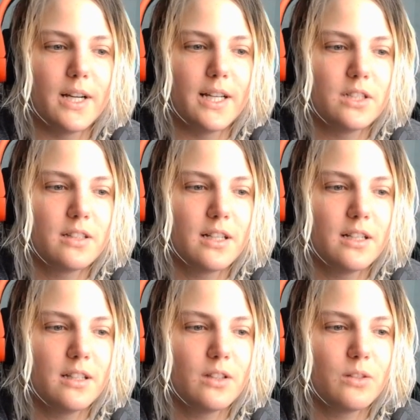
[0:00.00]
I just kind
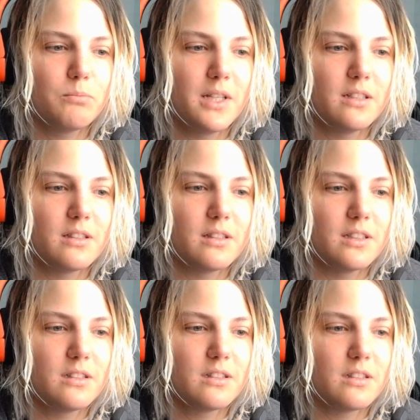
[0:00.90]
of made this
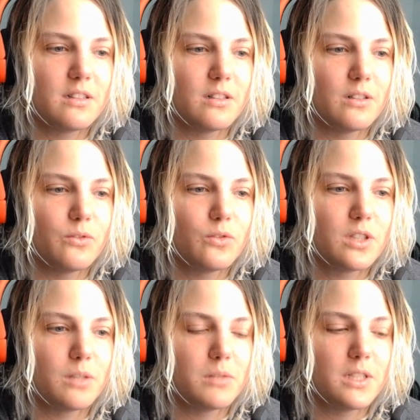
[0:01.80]
list of
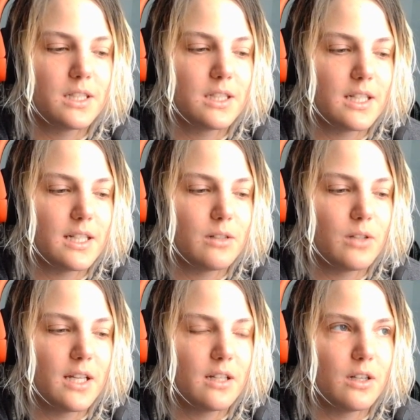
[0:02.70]
something that,
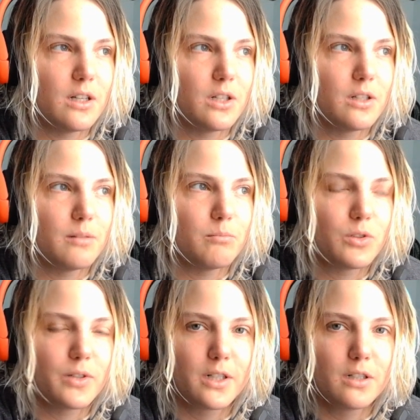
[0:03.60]

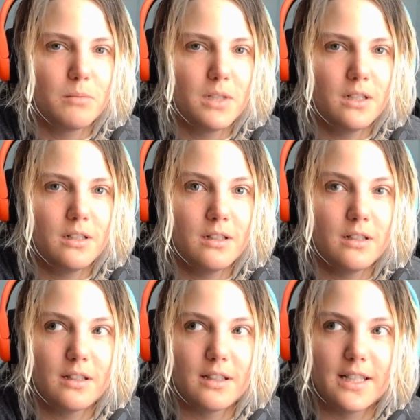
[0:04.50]
triggered me,
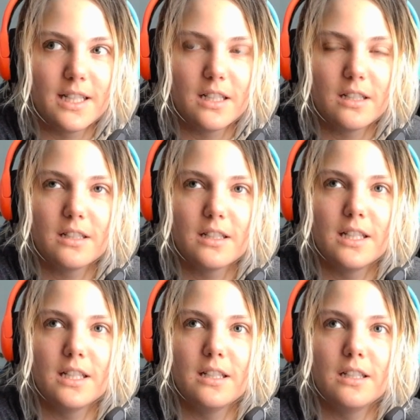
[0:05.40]
like
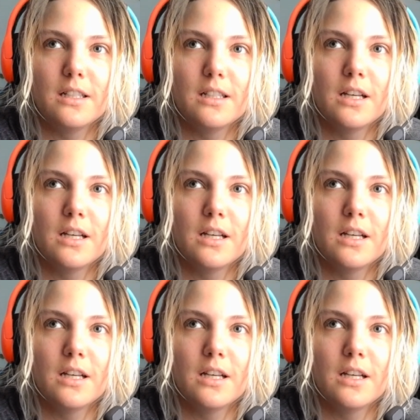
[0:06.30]
a,